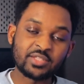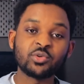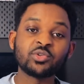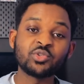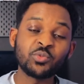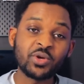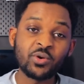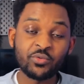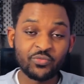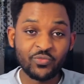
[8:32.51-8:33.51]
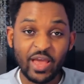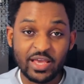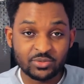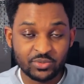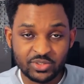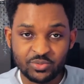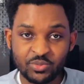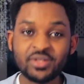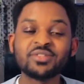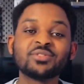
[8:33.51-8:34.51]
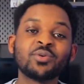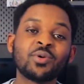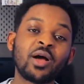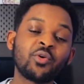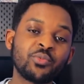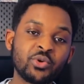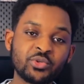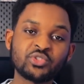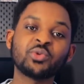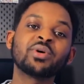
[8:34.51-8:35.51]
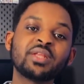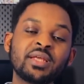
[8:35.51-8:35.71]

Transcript: told you we're going fast with this one, so I hope you're enjoying